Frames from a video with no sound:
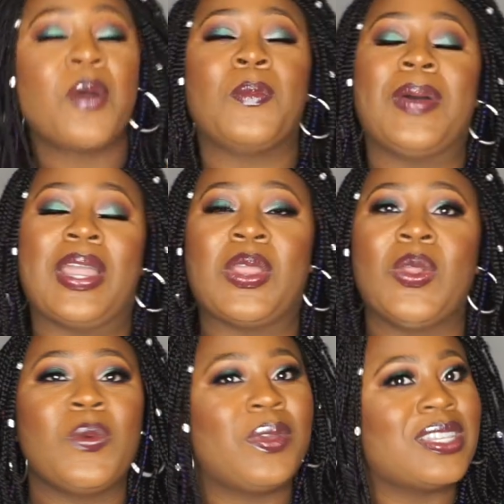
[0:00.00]

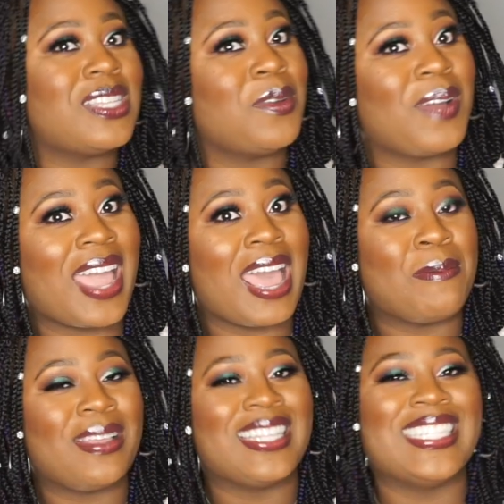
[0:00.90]
But we'll see what
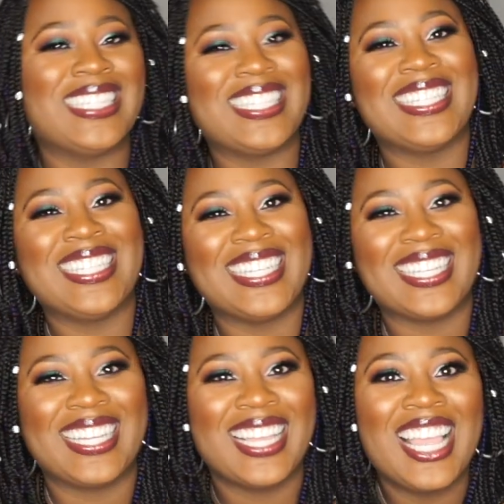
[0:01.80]
happens.
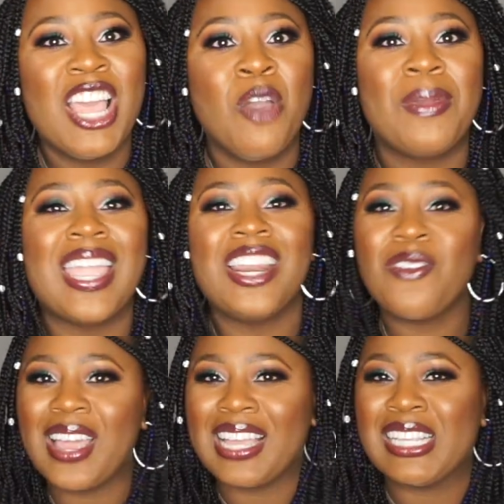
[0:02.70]
But
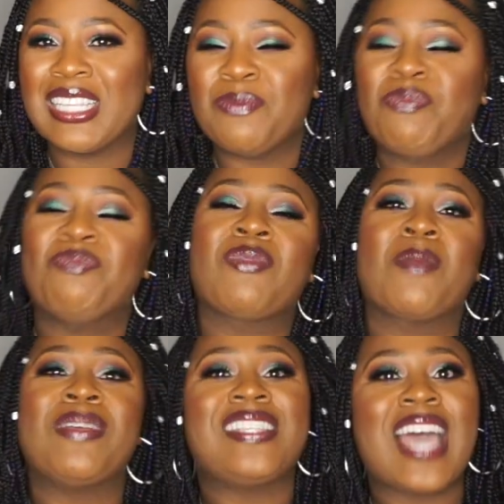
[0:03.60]
anyways,
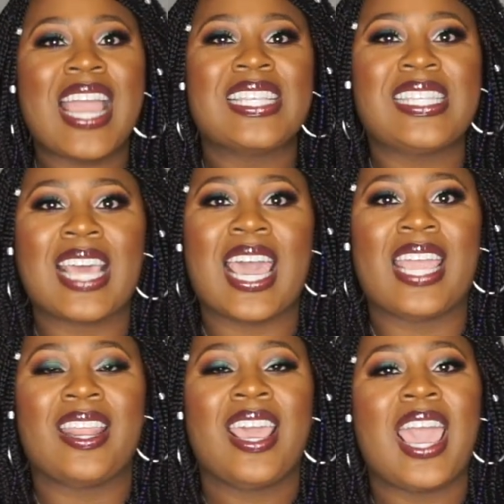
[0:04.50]
besides
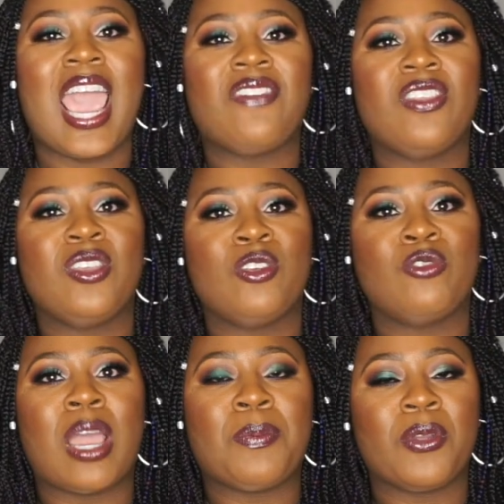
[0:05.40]
that, after you
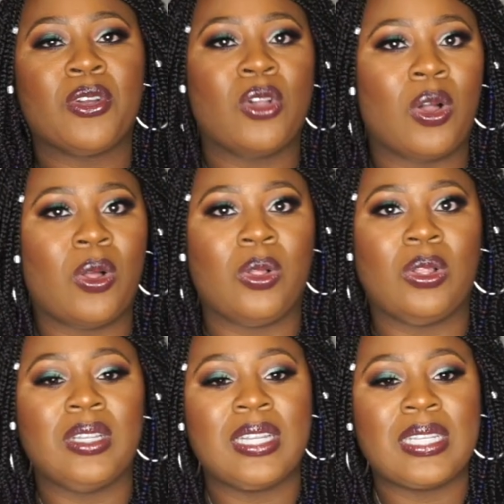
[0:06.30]
drop your
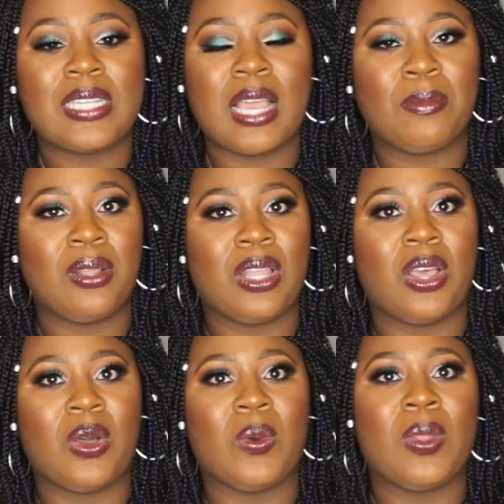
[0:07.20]
goal down
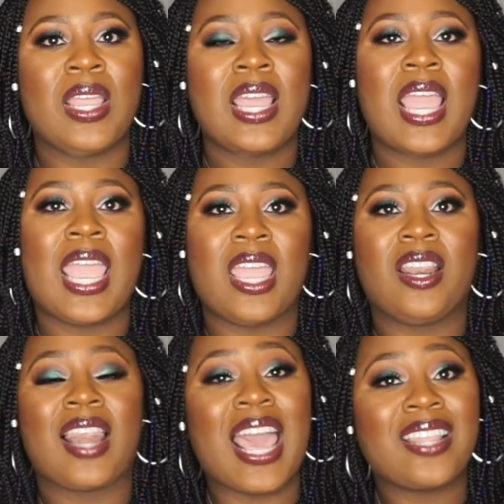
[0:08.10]
below
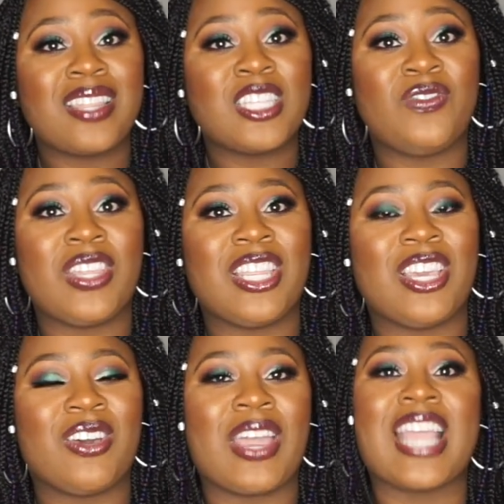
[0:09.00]
and like this
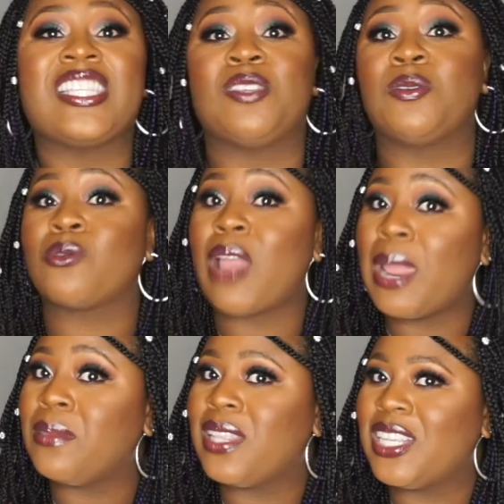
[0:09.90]
video and
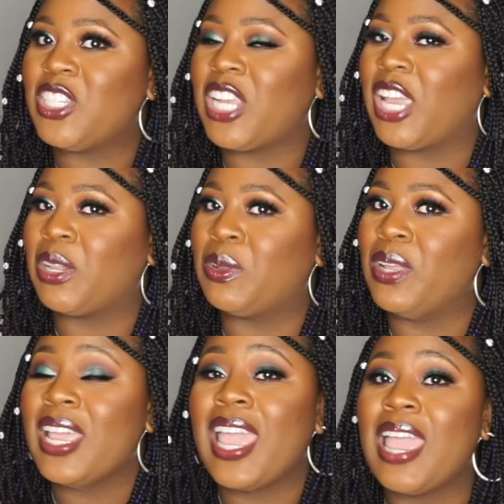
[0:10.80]
subscribe to this
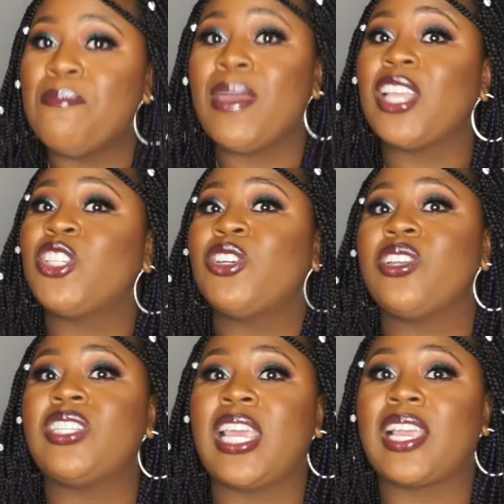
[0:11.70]
channel, and make sure
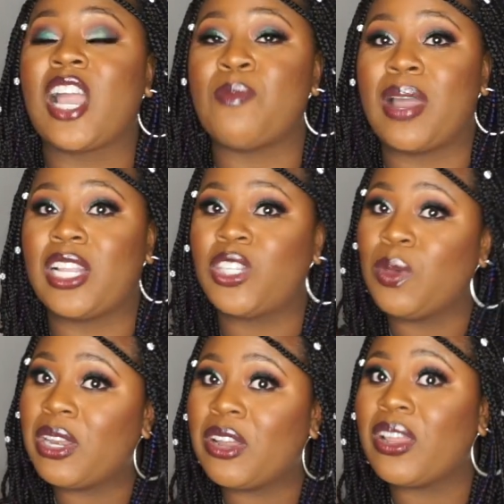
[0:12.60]
you check out my
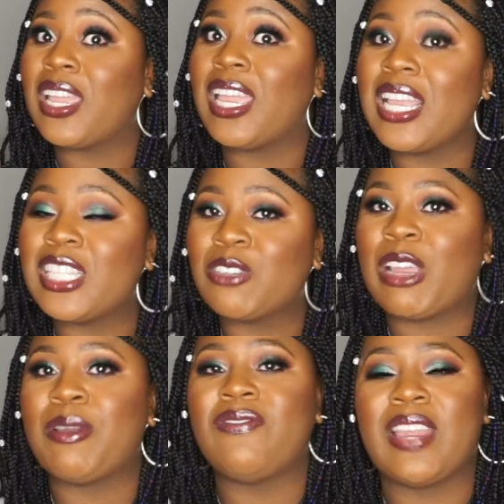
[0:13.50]
Twitter,
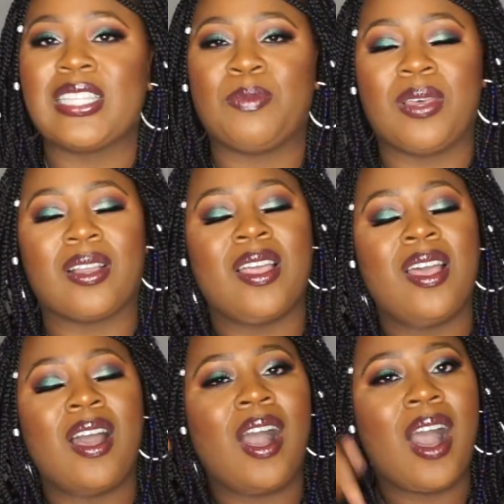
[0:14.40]
Instagram, and Facebook,
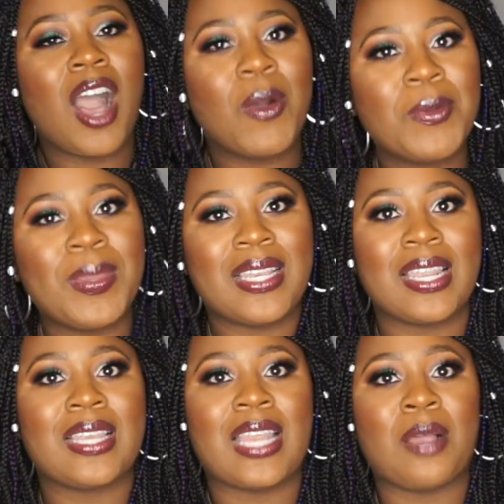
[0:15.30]
all will be
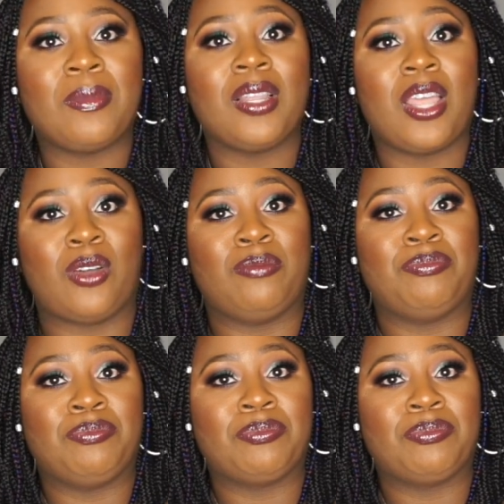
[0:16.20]
linked down below.